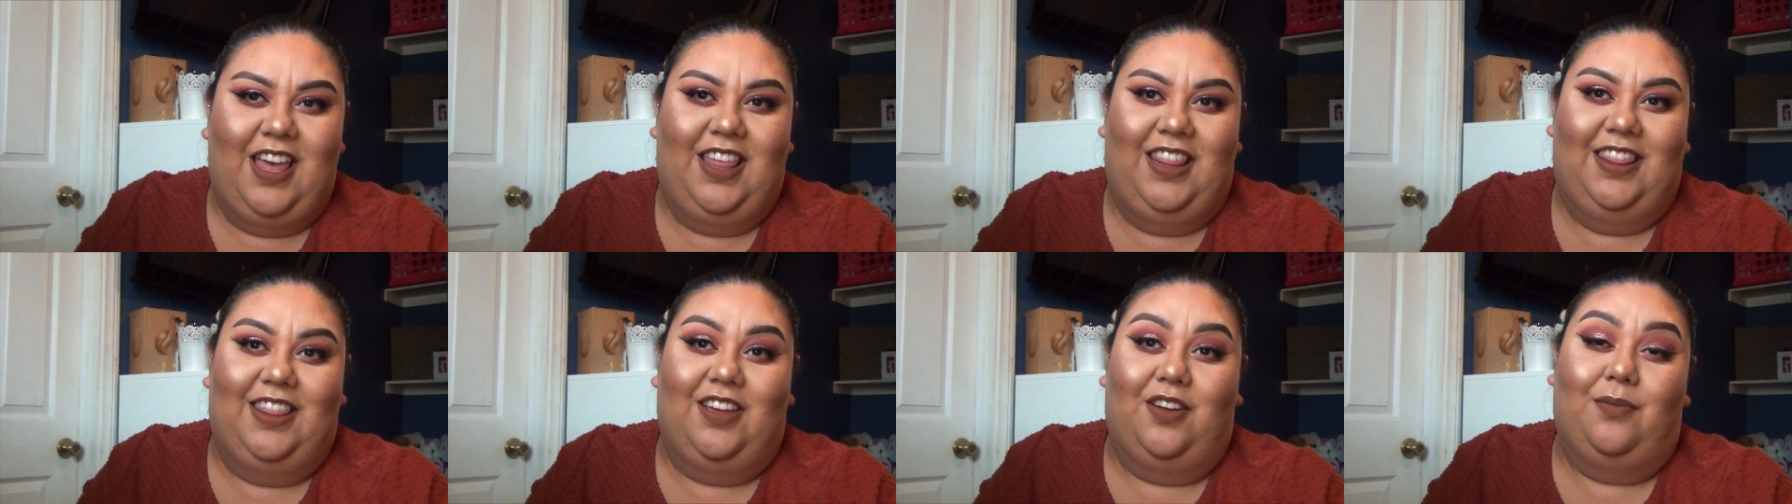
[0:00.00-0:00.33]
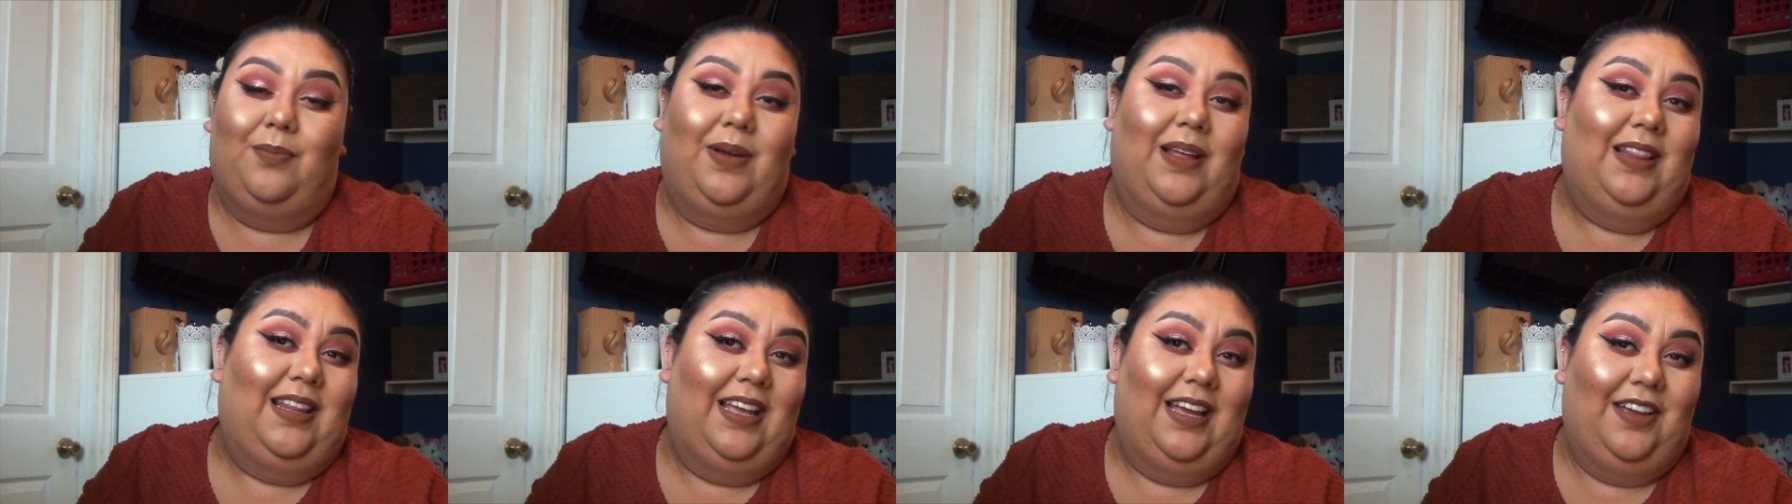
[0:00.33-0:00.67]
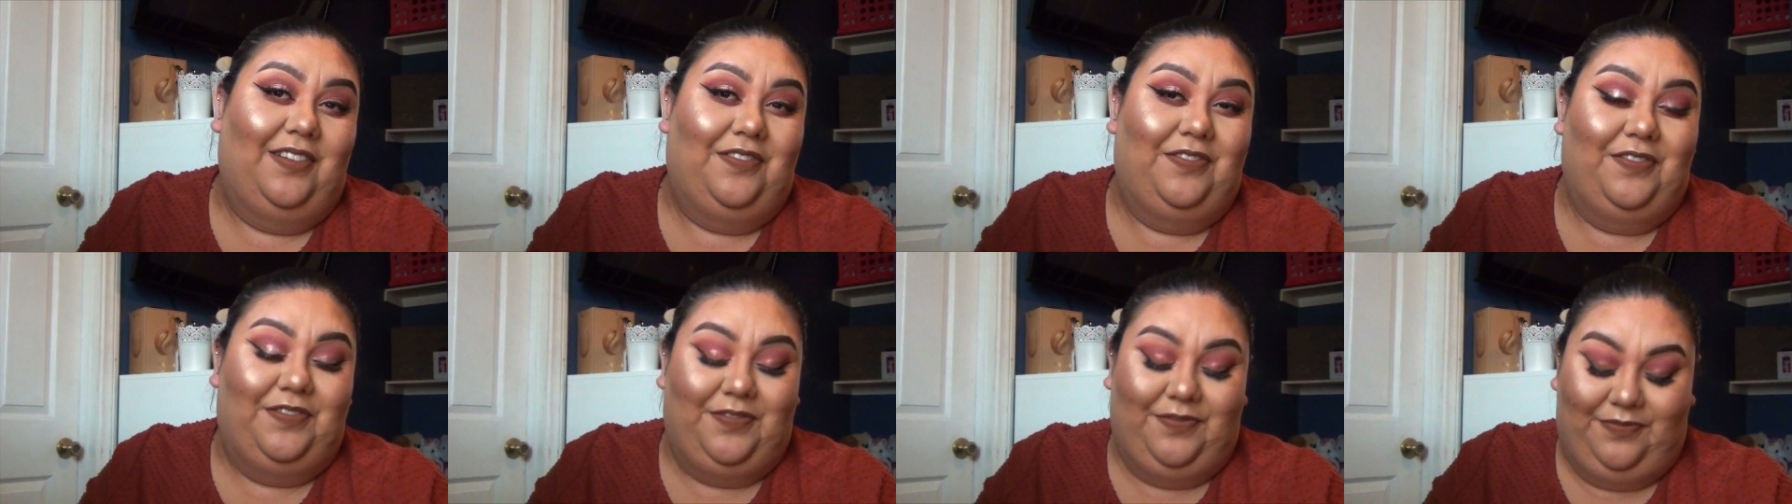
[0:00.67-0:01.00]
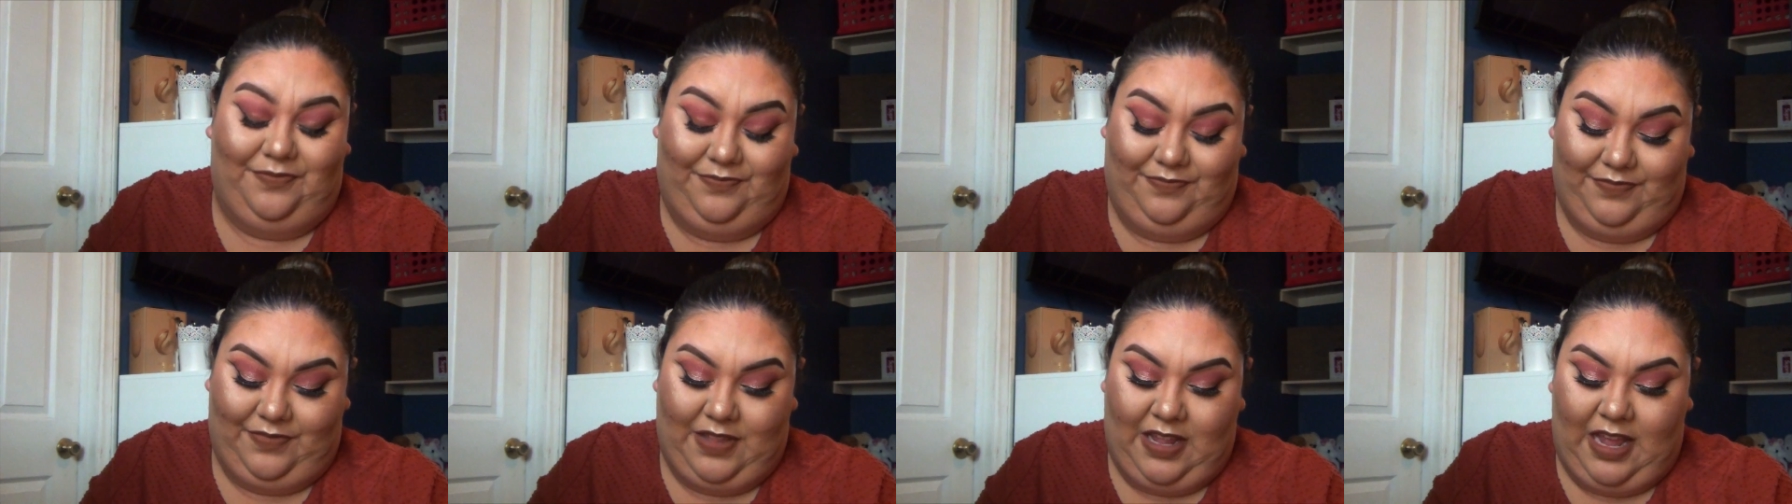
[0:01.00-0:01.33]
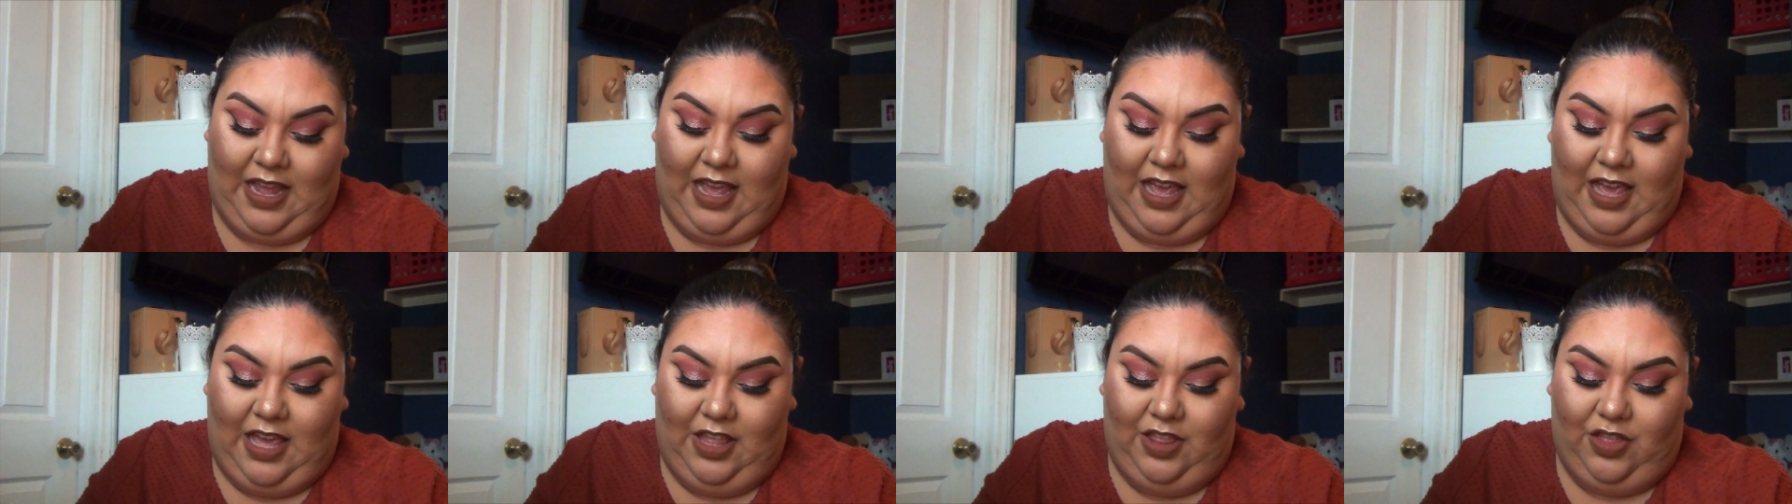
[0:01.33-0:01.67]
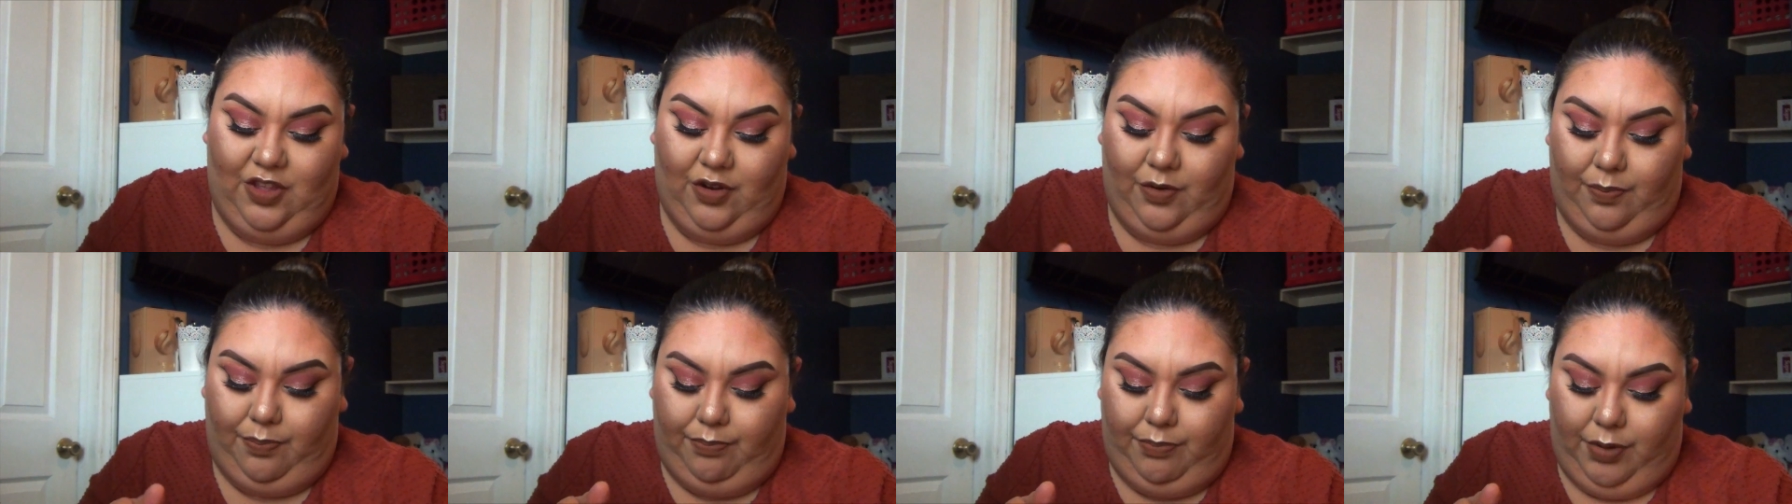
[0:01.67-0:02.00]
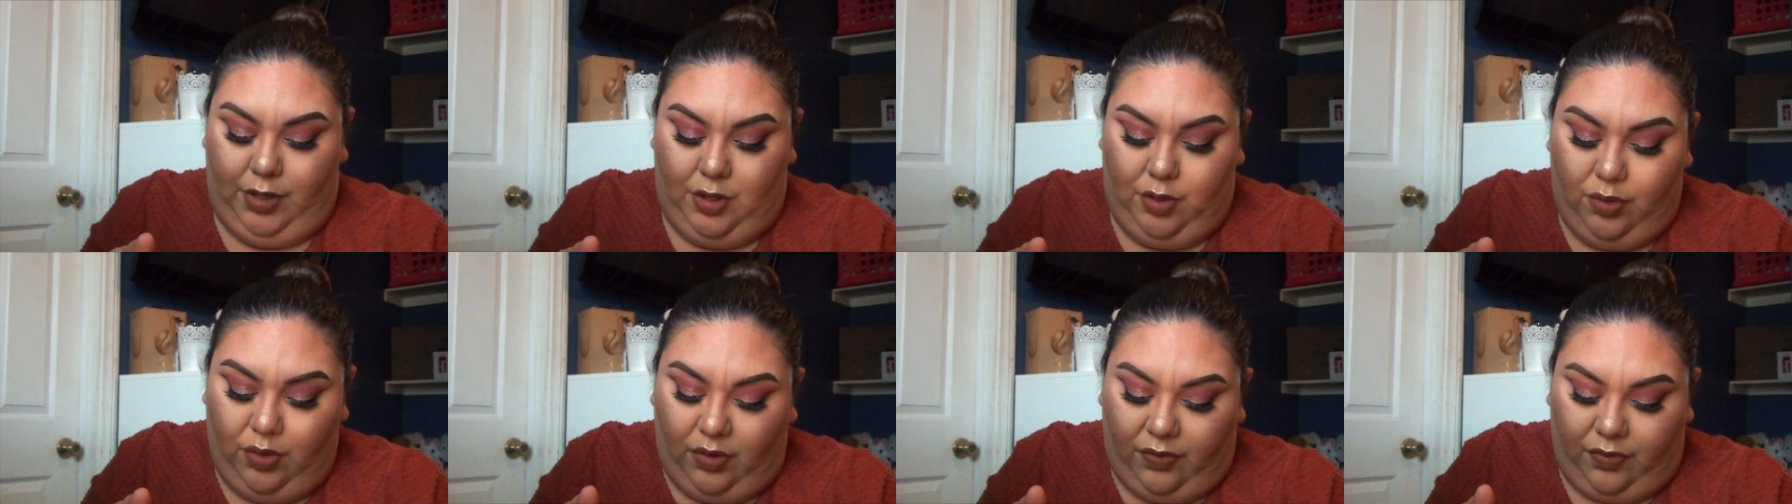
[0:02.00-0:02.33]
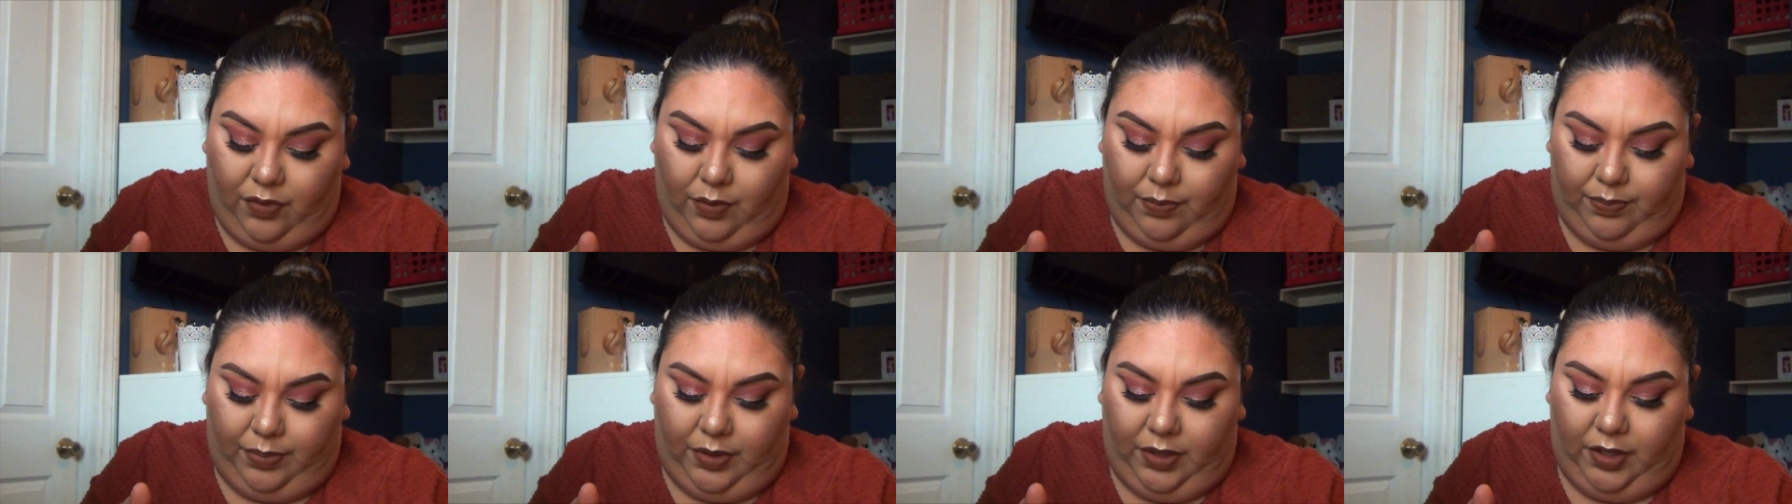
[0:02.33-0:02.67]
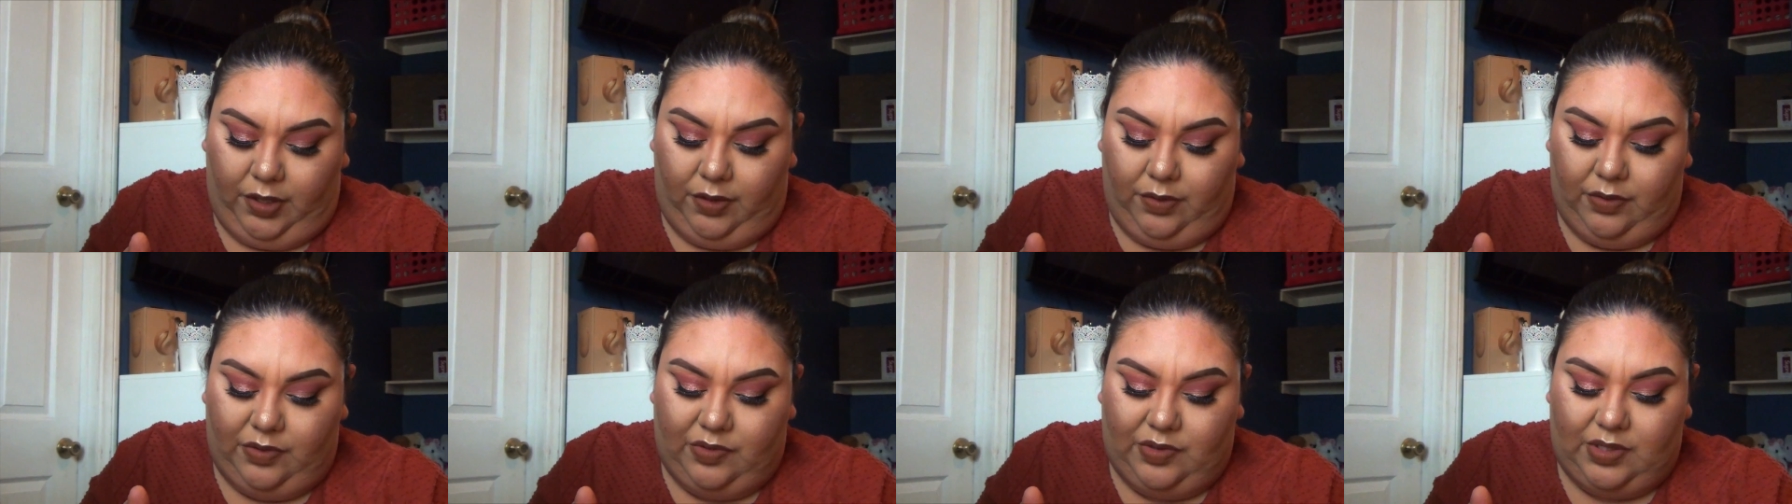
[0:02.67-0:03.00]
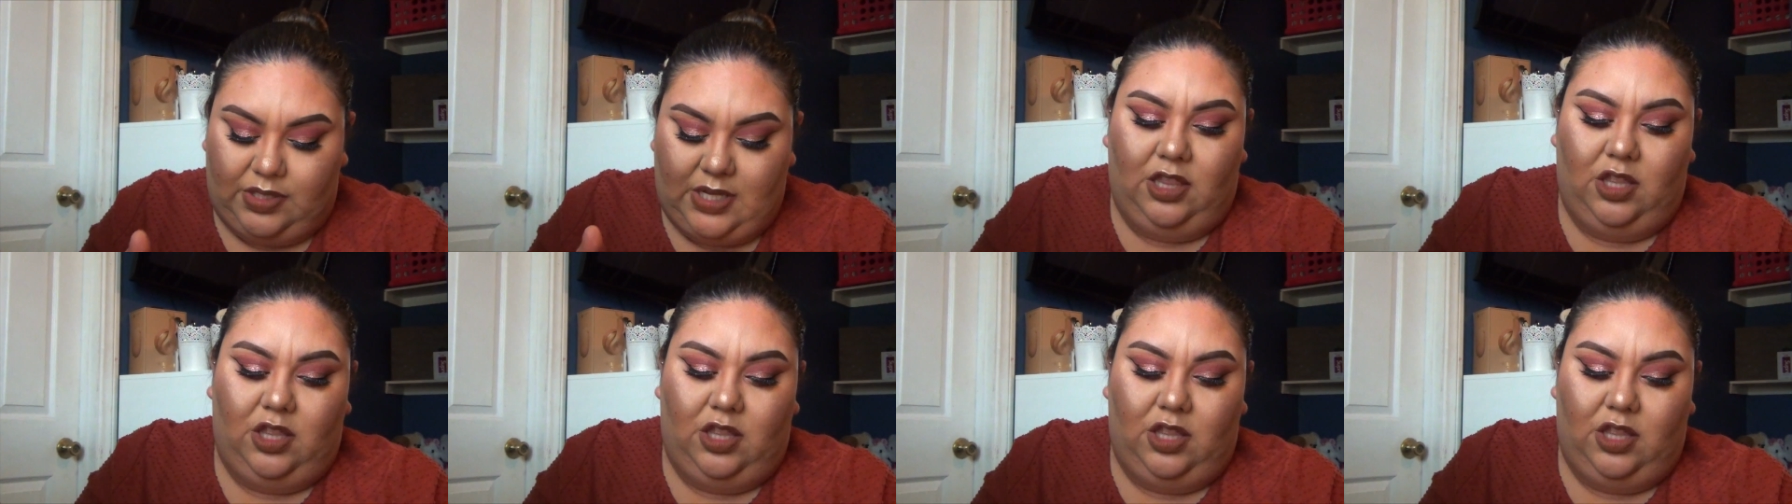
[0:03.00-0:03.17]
they're my life. They're beautiful blues.